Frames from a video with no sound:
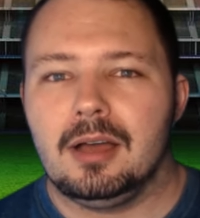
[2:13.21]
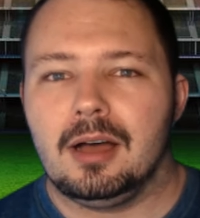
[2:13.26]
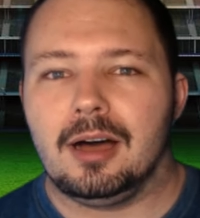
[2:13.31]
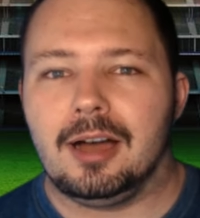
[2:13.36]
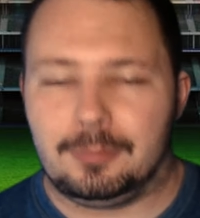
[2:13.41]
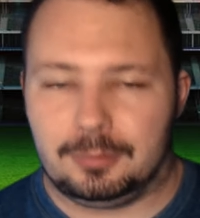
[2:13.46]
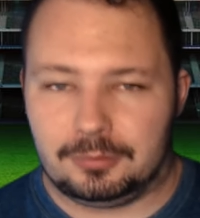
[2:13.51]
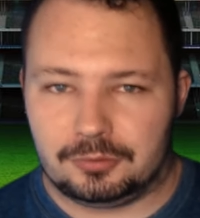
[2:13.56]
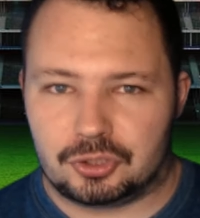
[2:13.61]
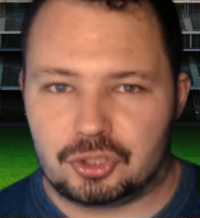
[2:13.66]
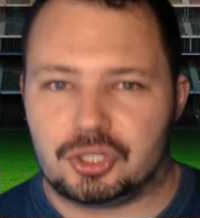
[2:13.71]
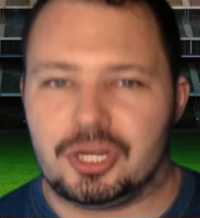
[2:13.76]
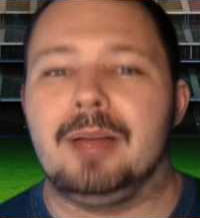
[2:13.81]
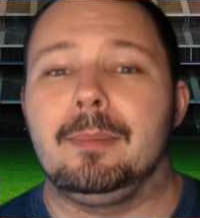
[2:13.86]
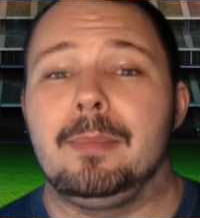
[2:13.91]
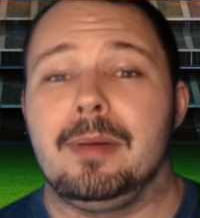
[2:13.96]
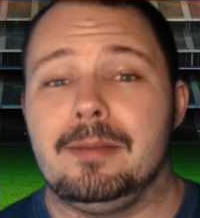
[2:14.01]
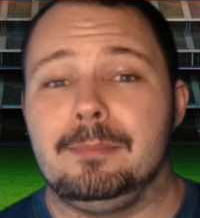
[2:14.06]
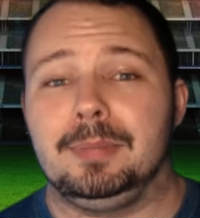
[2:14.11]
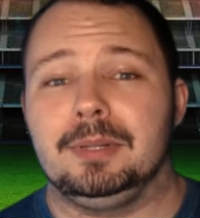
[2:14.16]
I will share
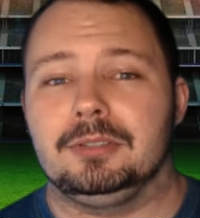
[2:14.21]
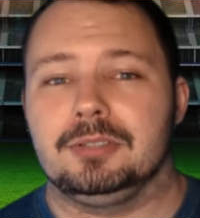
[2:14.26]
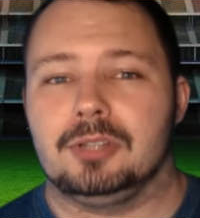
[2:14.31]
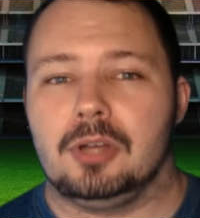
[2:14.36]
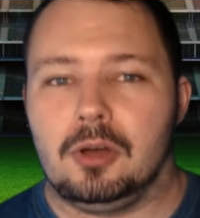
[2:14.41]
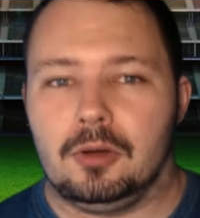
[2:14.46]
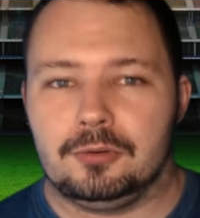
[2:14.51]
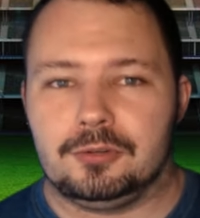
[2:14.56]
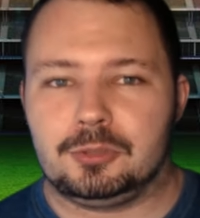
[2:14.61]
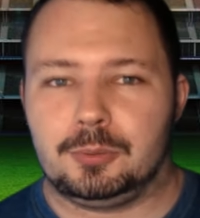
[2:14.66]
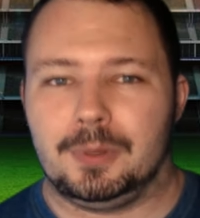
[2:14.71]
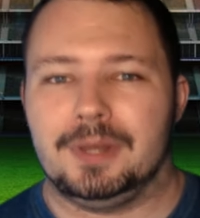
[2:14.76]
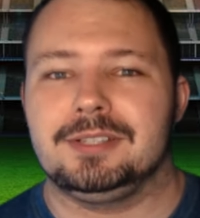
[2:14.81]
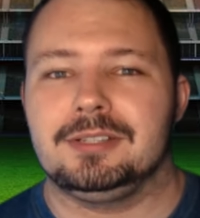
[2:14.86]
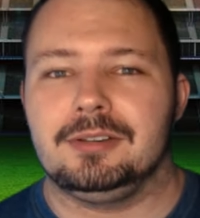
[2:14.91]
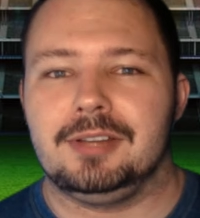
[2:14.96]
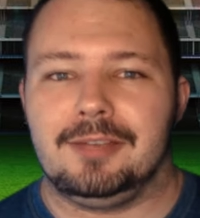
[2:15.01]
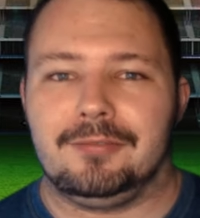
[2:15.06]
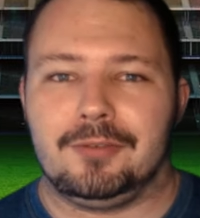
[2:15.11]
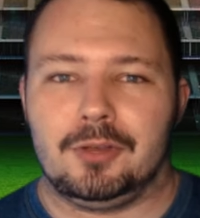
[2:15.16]
my builder on
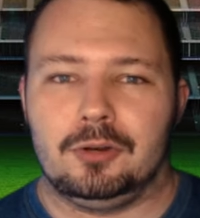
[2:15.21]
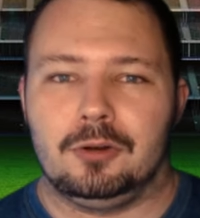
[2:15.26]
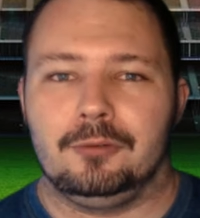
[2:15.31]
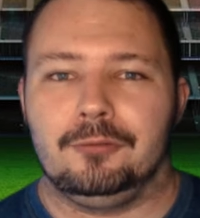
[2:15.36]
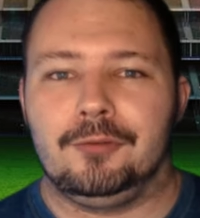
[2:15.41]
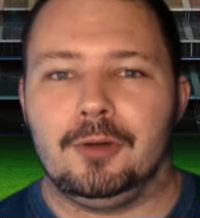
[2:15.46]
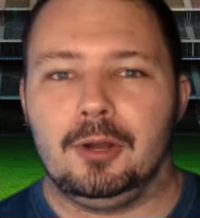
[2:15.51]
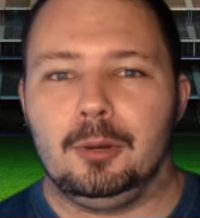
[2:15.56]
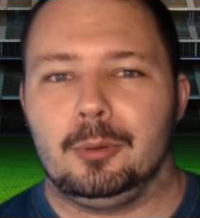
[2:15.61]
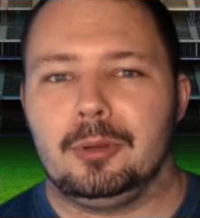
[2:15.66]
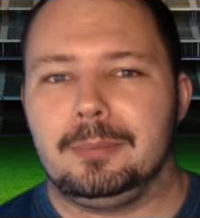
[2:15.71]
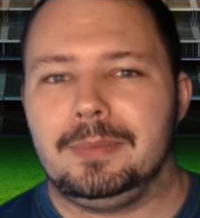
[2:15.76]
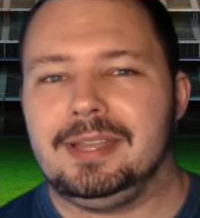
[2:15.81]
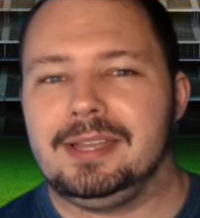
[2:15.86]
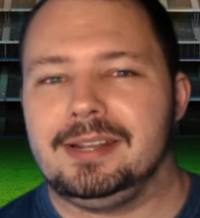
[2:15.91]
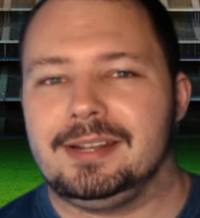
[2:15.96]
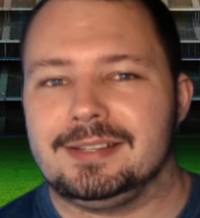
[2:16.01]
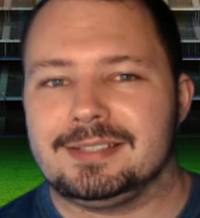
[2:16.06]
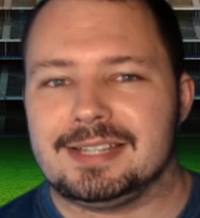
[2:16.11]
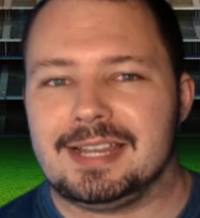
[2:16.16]
Twitter. If you're not following me,
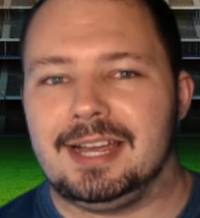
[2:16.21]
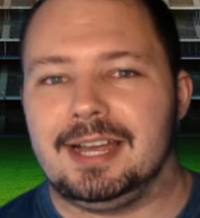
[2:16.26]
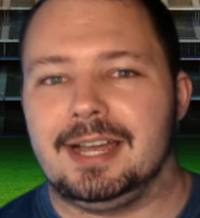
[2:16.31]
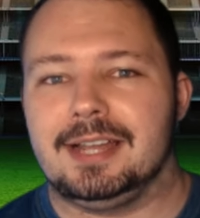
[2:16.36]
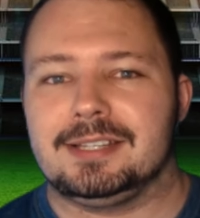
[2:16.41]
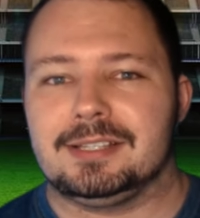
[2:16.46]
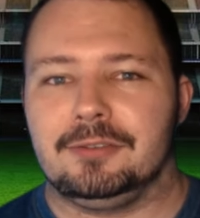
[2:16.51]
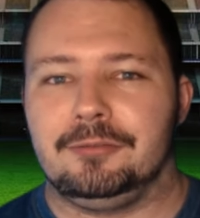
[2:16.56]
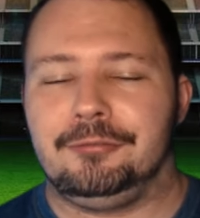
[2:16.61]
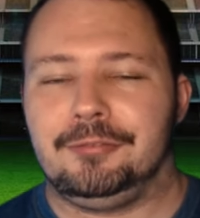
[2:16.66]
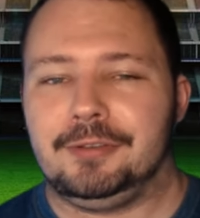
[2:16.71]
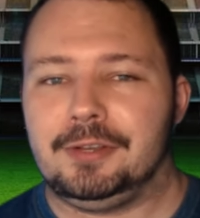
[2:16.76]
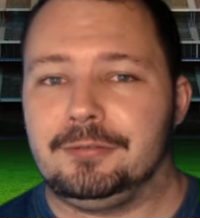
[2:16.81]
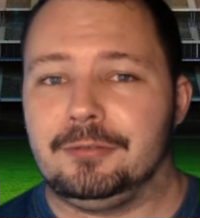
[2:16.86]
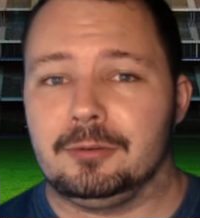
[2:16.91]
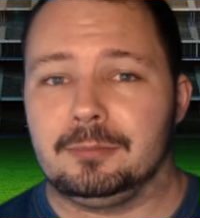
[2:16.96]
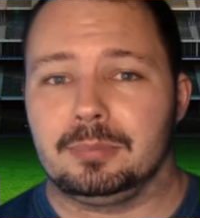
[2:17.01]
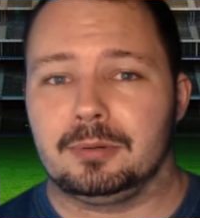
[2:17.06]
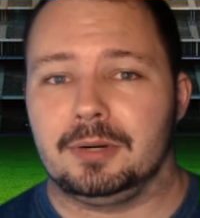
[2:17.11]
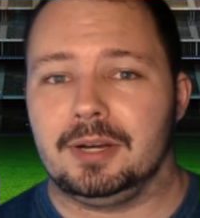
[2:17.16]
it is at
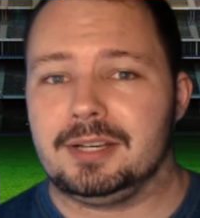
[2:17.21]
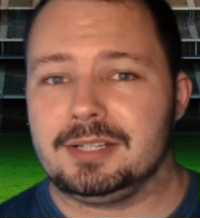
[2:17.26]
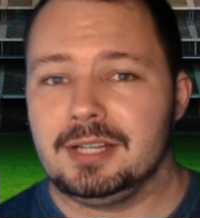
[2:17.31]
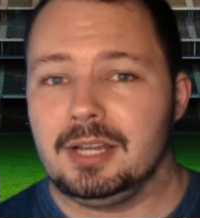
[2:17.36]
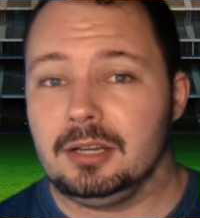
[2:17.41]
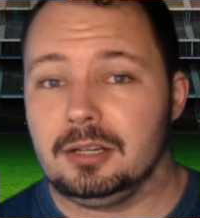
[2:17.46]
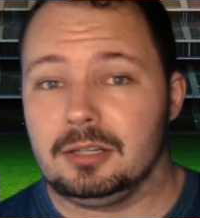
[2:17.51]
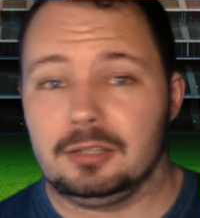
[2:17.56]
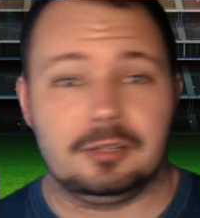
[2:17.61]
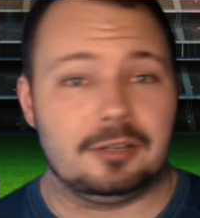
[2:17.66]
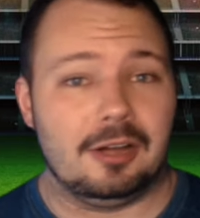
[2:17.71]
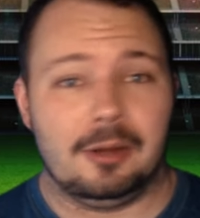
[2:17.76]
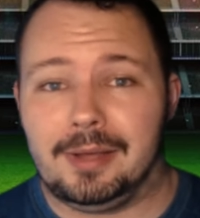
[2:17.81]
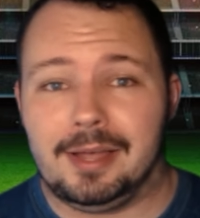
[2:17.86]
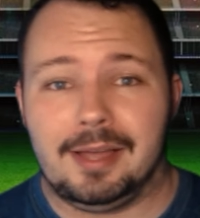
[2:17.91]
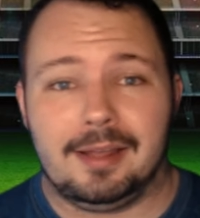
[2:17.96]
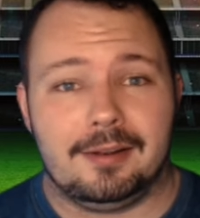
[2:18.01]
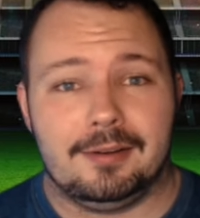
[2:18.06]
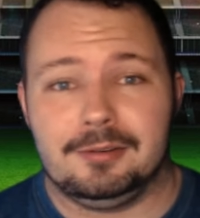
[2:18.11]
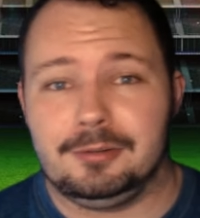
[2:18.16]
FIFA Brit. Go
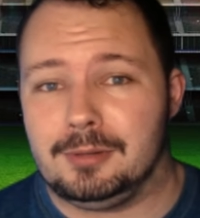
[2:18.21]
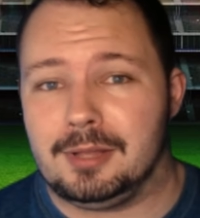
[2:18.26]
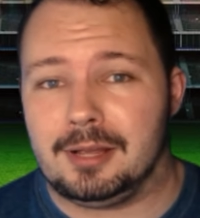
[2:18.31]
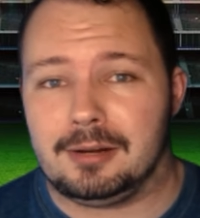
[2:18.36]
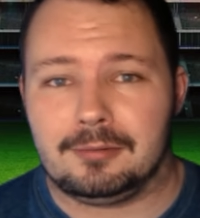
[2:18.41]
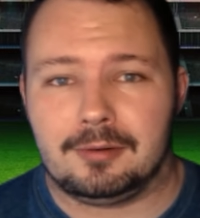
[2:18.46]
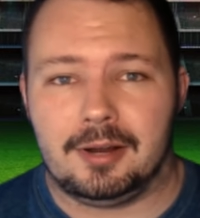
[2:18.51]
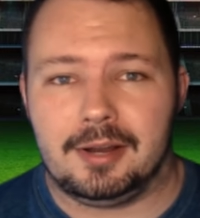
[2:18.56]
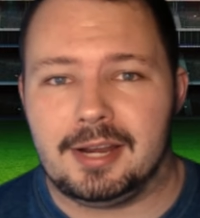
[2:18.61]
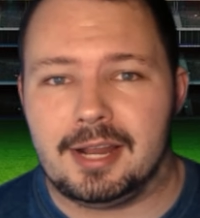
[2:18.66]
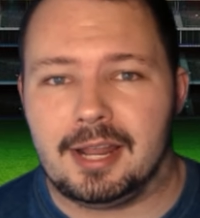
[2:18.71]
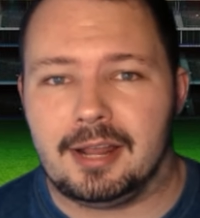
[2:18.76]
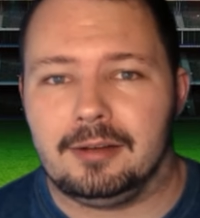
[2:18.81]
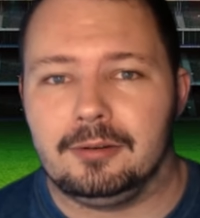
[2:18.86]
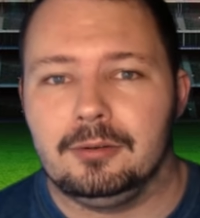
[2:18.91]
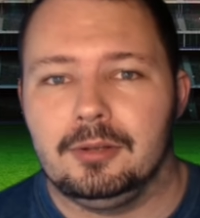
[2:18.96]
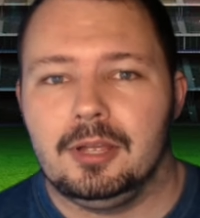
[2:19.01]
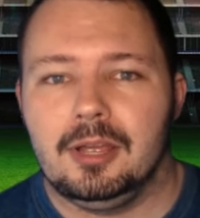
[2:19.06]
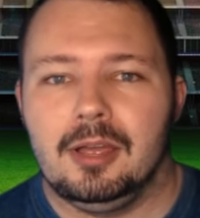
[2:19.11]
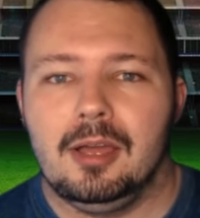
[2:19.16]
ahead and do that right
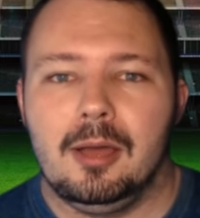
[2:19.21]
now.